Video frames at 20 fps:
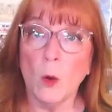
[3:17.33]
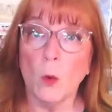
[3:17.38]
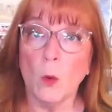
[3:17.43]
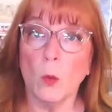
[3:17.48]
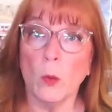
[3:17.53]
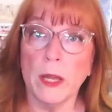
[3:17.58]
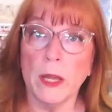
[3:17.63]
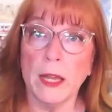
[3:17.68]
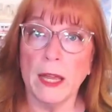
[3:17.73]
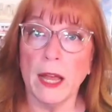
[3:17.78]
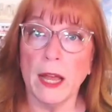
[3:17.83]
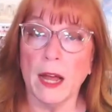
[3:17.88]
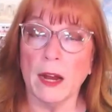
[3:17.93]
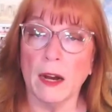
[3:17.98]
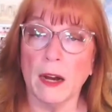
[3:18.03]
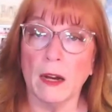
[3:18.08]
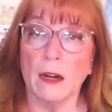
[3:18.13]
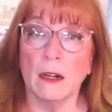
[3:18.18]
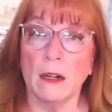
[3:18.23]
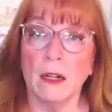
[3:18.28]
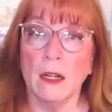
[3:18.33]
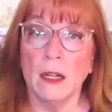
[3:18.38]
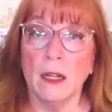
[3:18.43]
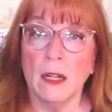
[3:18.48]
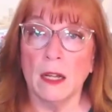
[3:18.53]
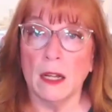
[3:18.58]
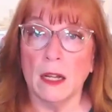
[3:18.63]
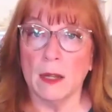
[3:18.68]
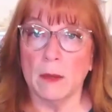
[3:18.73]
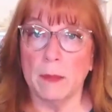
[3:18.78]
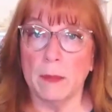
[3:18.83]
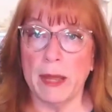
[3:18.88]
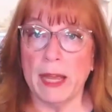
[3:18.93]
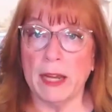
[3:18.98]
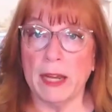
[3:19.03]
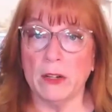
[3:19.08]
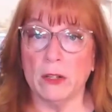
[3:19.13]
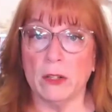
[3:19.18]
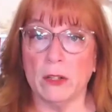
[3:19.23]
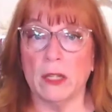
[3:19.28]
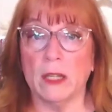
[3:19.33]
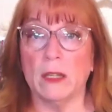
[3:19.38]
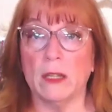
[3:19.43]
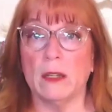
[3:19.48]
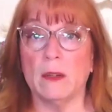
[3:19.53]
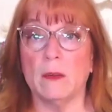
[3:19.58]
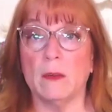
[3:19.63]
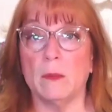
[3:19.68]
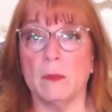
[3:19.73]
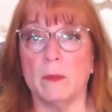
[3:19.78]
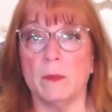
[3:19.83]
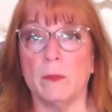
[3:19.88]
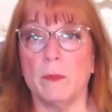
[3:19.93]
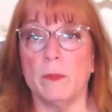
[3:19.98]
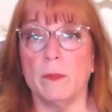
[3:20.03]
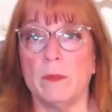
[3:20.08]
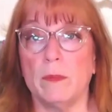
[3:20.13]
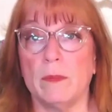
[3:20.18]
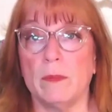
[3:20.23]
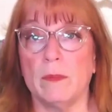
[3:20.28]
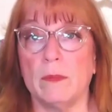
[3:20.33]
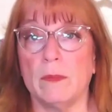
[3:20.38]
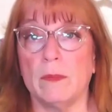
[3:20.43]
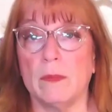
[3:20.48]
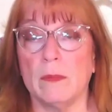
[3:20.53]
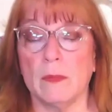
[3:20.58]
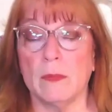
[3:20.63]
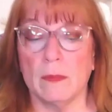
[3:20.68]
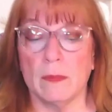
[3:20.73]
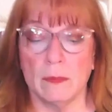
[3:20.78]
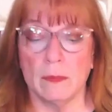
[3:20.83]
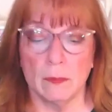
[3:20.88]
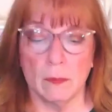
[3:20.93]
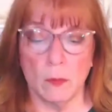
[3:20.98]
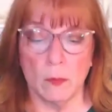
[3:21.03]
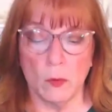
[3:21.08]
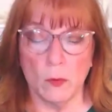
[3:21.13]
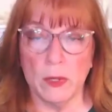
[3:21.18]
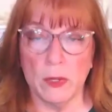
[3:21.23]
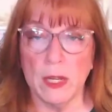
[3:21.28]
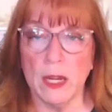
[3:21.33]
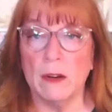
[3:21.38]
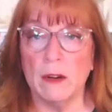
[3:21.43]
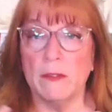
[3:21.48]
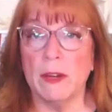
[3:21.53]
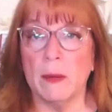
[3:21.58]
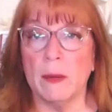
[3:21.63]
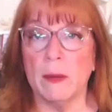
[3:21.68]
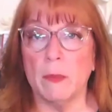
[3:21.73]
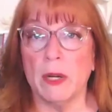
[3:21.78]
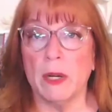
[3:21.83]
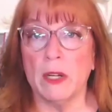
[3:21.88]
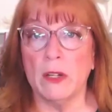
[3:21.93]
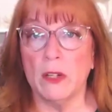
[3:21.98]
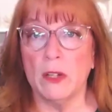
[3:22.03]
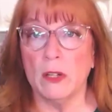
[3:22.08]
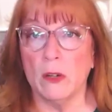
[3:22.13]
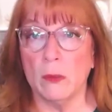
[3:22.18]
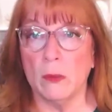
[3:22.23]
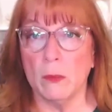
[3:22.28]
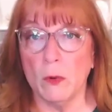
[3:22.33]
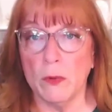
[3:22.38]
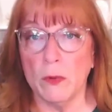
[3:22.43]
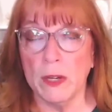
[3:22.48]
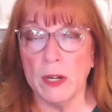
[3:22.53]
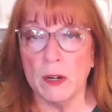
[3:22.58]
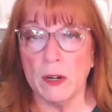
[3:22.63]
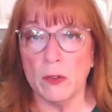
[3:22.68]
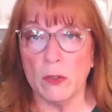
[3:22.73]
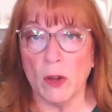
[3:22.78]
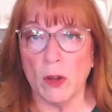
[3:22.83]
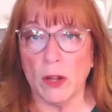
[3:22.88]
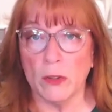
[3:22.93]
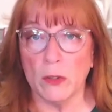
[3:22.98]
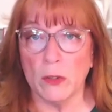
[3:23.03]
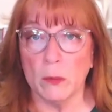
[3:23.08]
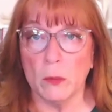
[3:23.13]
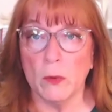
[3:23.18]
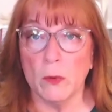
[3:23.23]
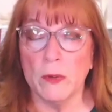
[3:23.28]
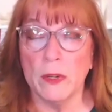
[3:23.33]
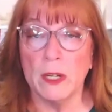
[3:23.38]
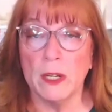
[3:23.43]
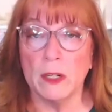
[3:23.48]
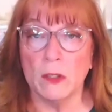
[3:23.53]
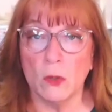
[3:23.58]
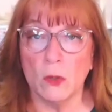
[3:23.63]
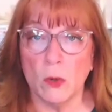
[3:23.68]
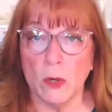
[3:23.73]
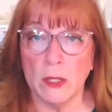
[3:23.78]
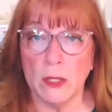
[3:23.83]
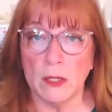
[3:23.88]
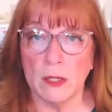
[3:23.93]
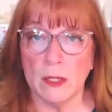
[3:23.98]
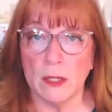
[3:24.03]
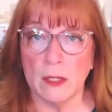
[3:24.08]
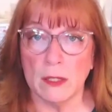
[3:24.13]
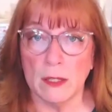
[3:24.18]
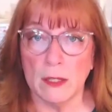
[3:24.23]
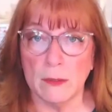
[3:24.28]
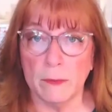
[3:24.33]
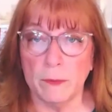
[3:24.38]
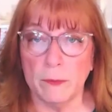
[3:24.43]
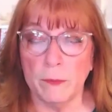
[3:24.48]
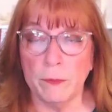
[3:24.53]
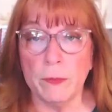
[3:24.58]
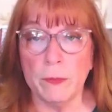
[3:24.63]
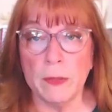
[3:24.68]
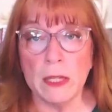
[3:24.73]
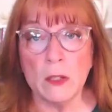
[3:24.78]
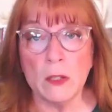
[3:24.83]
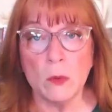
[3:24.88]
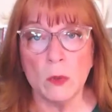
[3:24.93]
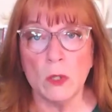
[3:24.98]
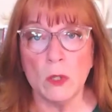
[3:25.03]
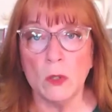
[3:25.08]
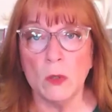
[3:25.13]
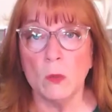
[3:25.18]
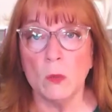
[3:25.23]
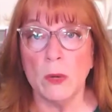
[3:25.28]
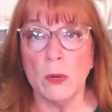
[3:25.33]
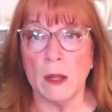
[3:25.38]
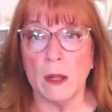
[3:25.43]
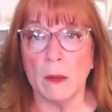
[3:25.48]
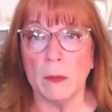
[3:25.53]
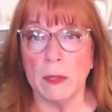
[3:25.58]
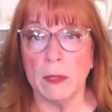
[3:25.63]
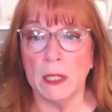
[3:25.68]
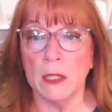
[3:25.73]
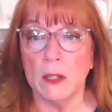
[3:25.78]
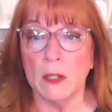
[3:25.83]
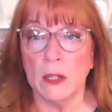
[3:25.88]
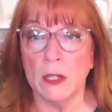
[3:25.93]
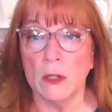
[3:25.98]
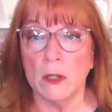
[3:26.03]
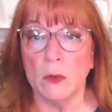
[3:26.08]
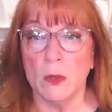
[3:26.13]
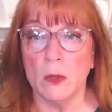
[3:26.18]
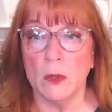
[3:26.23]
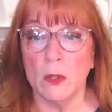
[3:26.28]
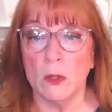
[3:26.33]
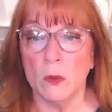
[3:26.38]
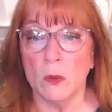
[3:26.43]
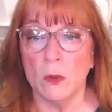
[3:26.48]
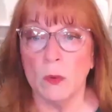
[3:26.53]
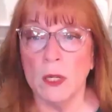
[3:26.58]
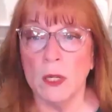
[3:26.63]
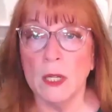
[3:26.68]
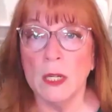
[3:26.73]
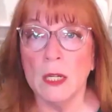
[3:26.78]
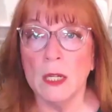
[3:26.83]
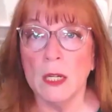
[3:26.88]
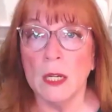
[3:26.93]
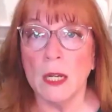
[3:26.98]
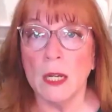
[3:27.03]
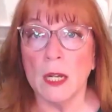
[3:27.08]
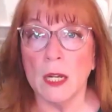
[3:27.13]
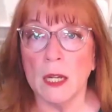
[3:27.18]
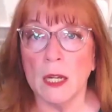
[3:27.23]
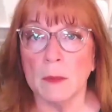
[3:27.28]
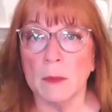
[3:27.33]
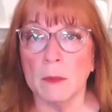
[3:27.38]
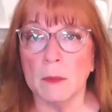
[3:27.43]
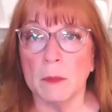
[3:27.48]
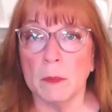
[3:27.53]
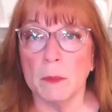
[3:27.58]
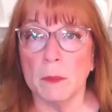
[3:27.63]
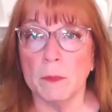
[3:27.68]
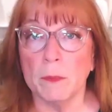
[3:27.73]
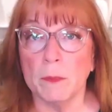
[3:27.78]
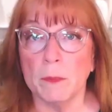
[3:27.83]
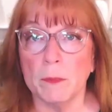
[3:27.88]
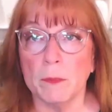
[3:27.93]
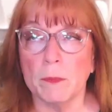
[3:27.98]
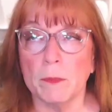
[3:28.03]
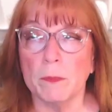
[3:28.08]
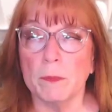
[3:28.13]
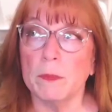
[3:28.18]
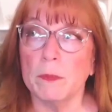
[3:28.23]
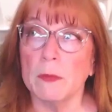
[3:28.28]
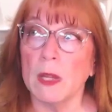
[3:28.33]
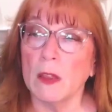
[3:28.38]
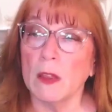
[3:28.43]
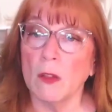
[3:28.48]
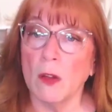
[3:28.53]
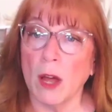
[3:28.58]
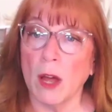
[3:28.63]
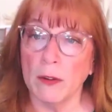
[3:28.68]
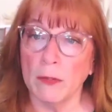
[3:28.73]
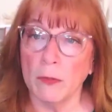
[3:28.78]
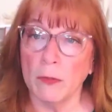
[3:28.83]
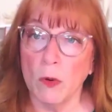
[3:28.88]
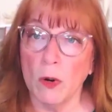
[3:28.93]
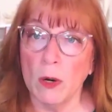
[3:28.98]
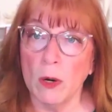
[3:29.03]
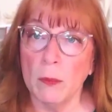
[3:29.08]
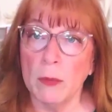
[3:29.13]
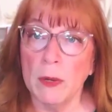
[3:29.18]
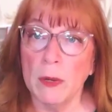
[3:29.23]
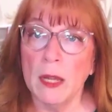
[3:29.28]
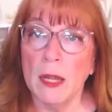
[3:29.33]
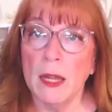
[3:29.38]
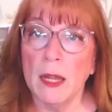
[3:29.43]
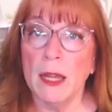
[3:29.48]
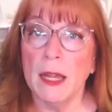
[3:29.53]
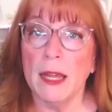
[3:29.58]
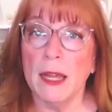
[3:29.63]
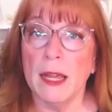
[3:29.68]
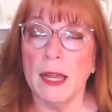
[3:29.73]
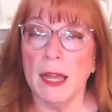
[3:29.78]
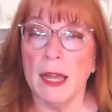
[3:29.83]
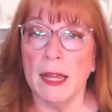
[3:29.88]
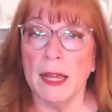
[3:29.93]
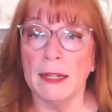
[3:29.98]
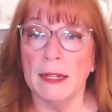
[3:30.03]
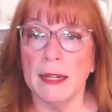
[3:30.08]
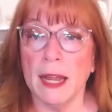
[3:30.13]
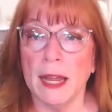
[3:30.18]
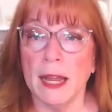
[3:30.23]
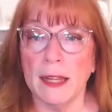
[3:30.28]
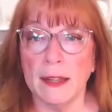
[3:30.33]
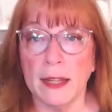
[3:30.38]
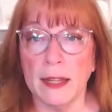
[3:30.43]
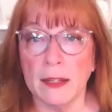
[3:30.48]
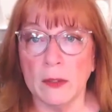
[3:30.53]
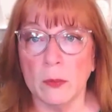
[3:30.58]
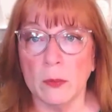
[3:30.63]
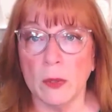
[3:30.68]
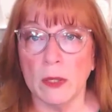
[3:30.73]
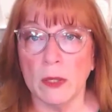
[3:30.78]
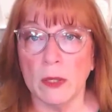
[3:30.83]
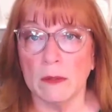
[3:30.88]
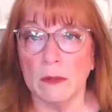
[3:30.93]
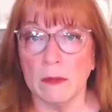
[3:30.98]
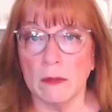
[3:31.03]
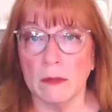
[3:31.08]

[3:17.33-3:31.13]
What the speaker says: we are actually moving our vibration or moving our thoughts or moving our choices into a new realm and into a new thought form. And that's what